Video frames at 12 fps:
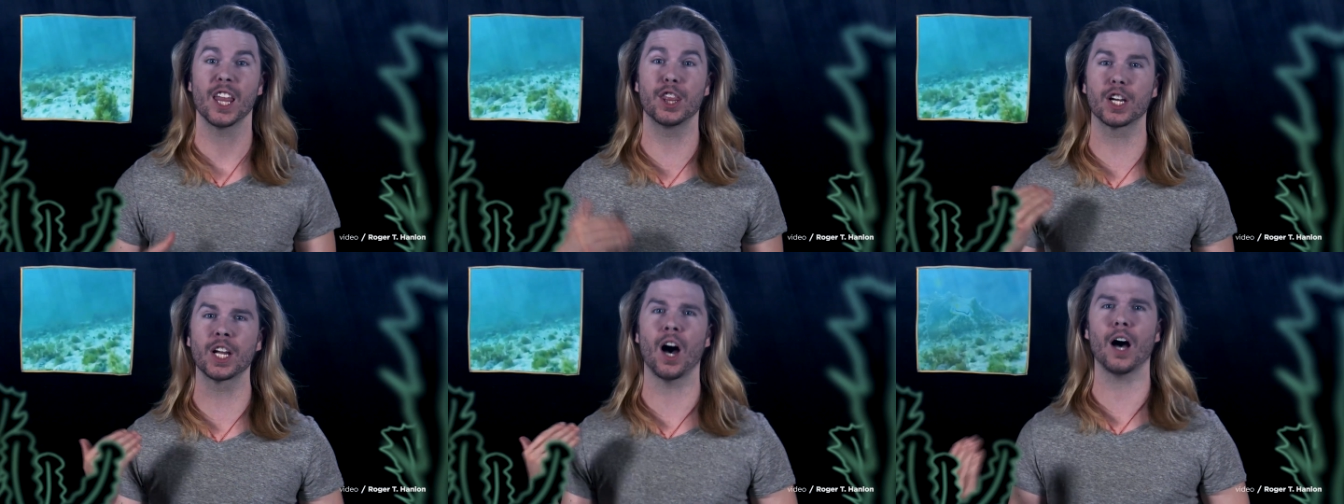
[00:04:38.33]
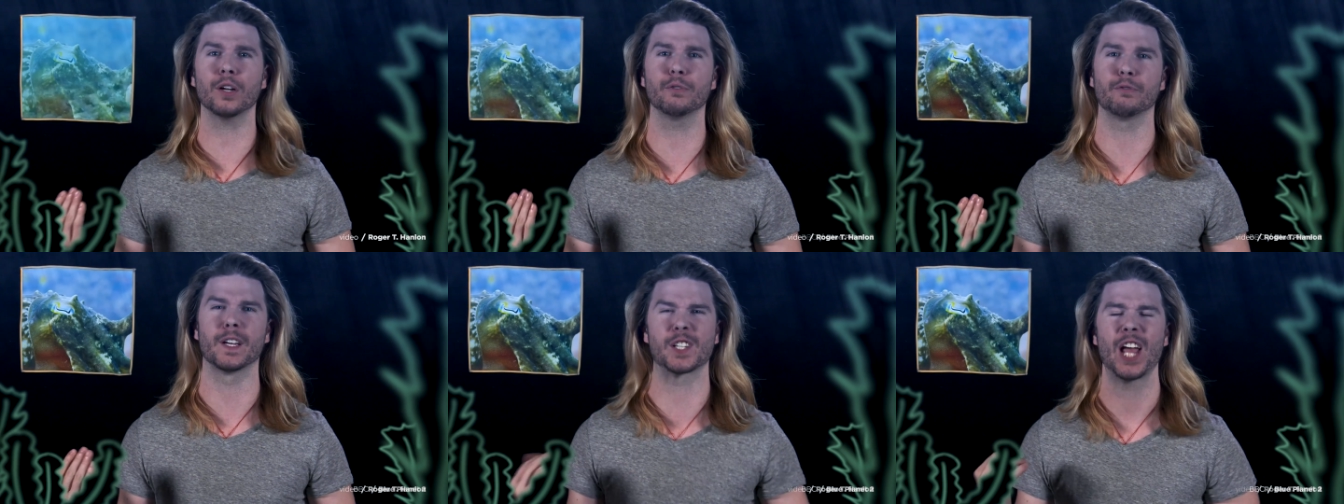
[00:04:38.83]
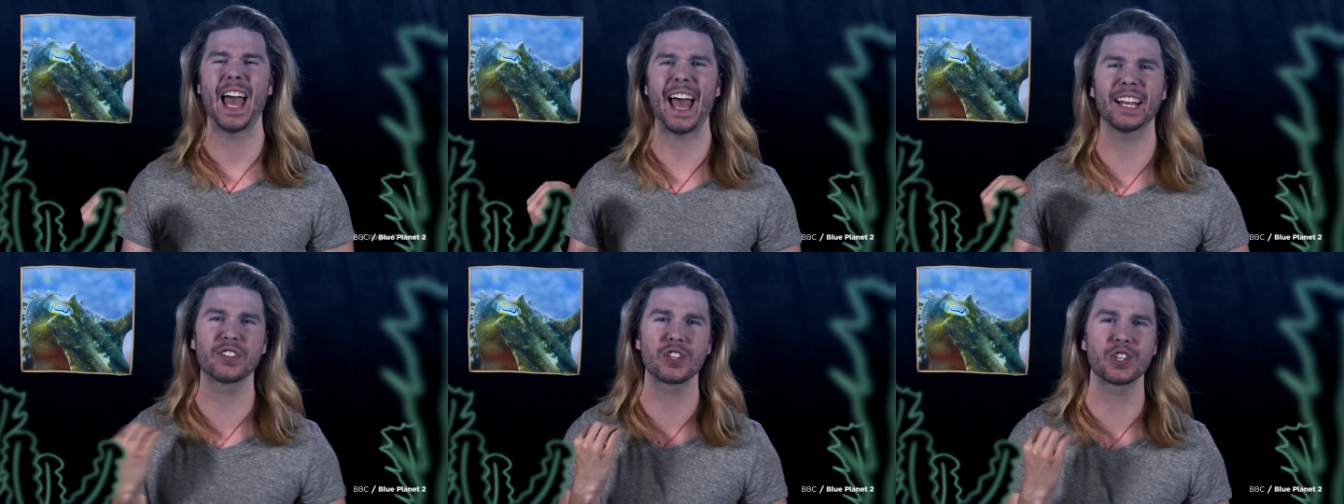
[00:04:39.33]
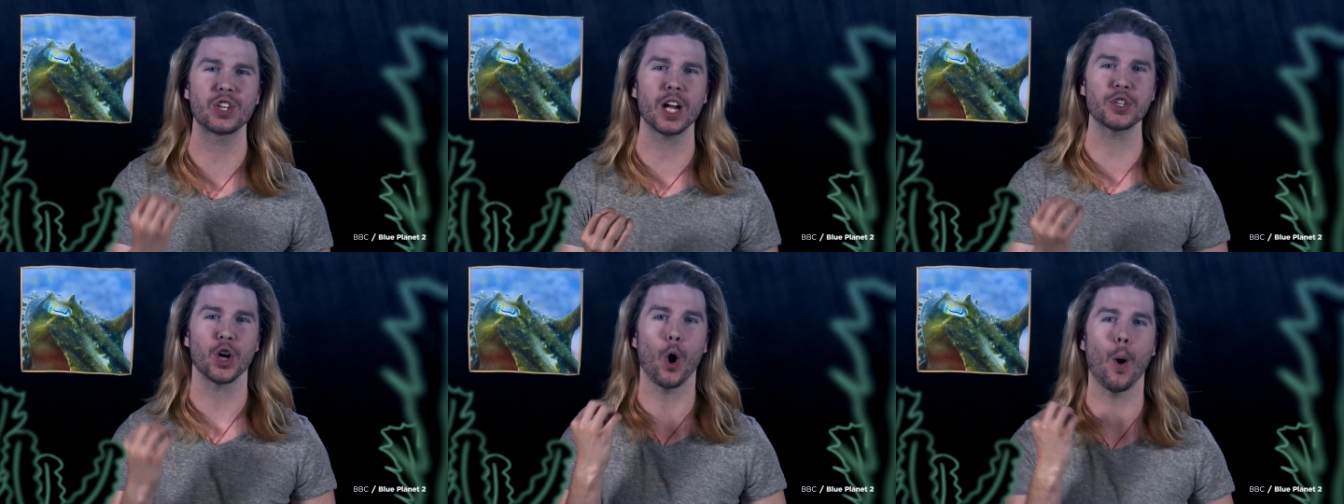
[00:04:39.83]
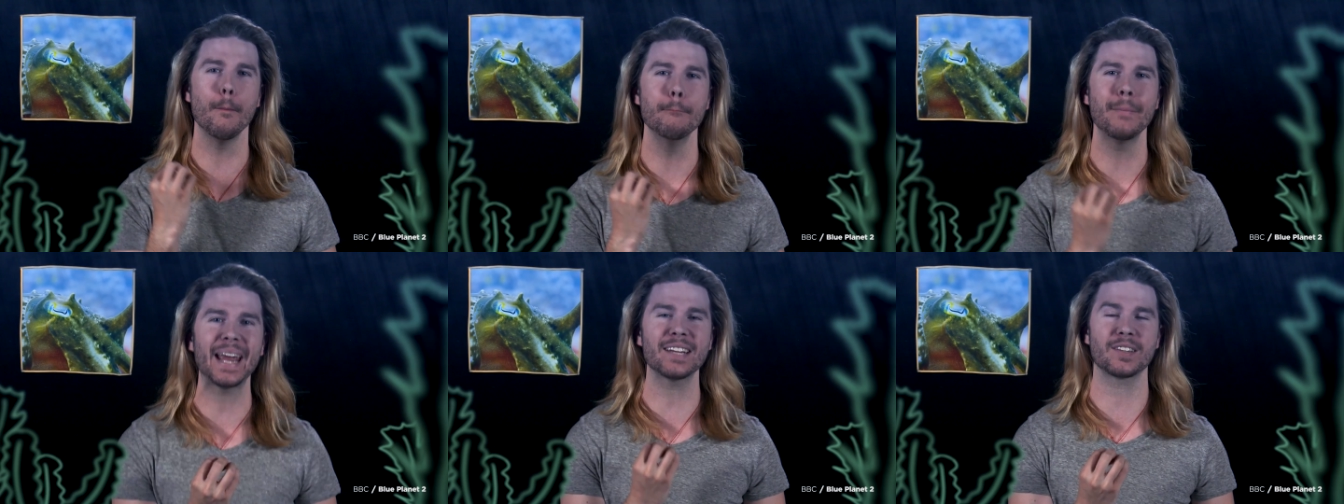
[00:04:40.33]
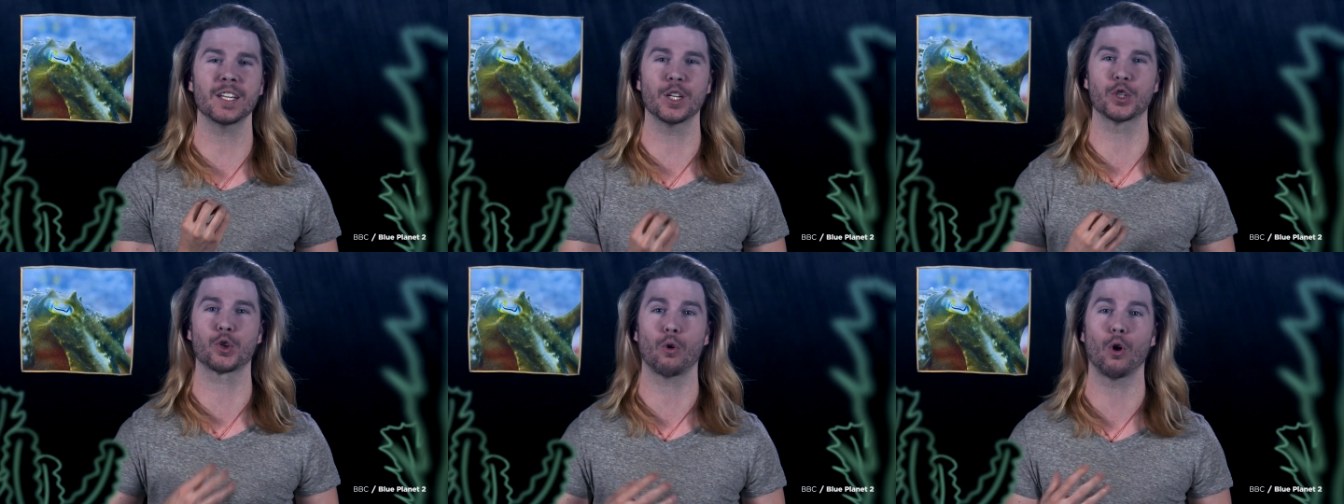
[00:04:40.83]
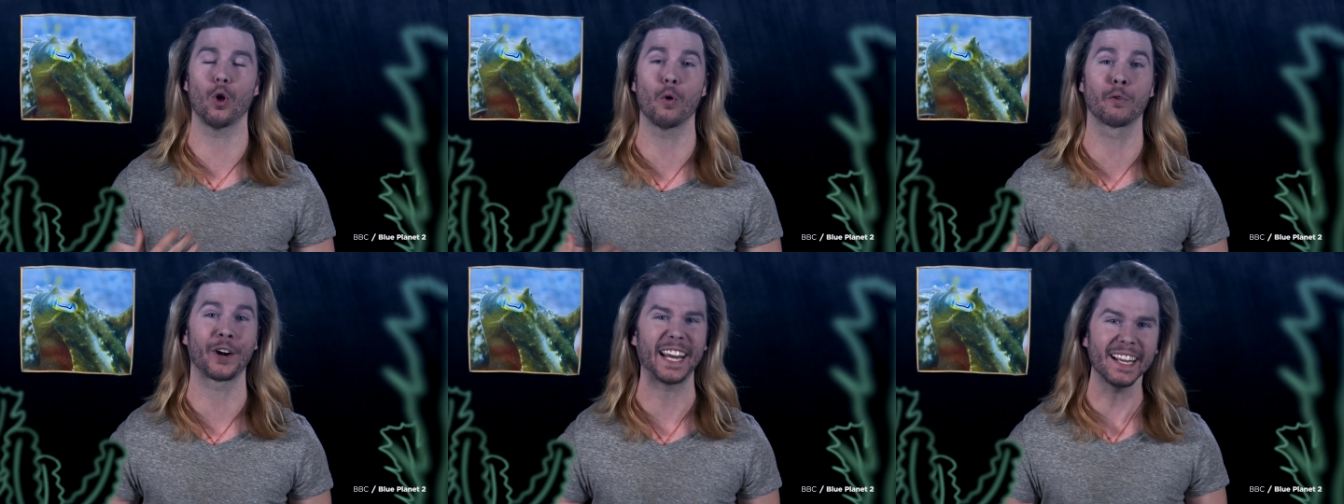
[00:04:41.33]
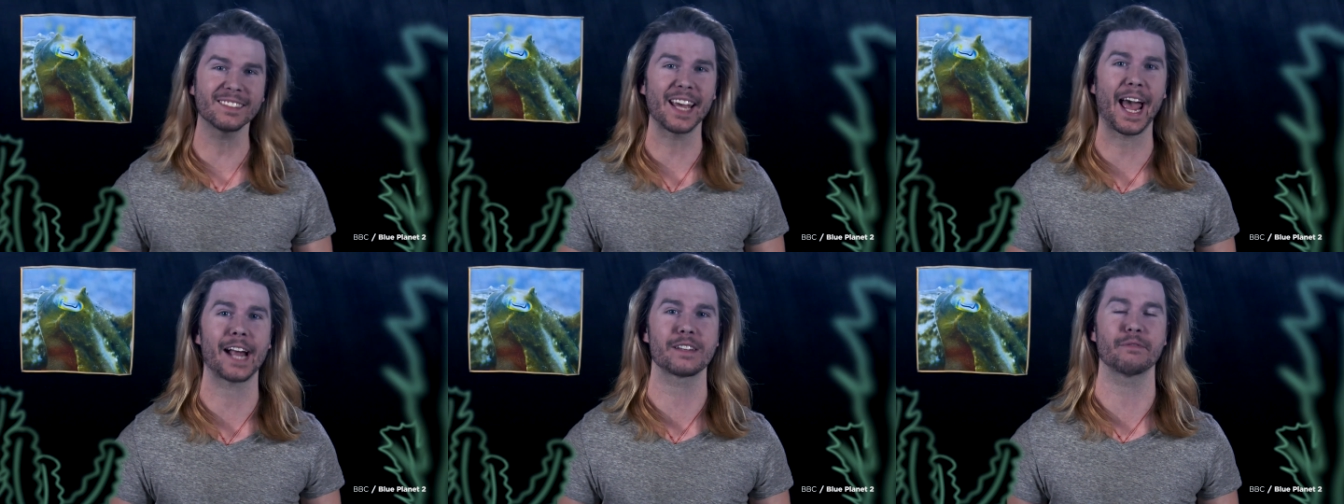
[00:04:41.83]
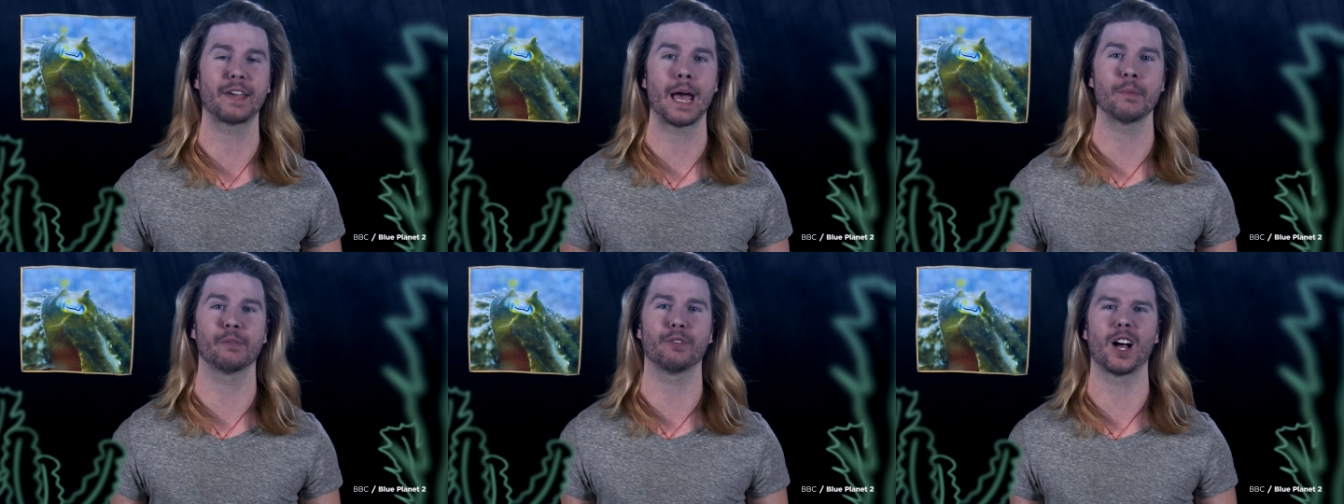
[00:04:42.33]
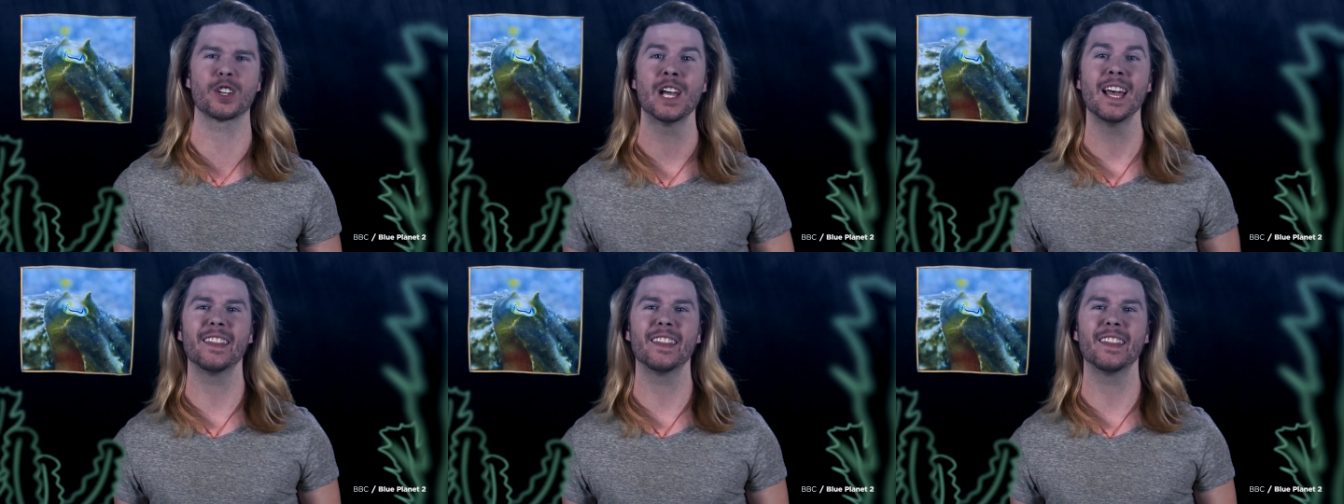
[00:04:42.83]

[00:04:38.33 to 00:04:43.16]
The cuttlefish has such amazing control over its active camouflage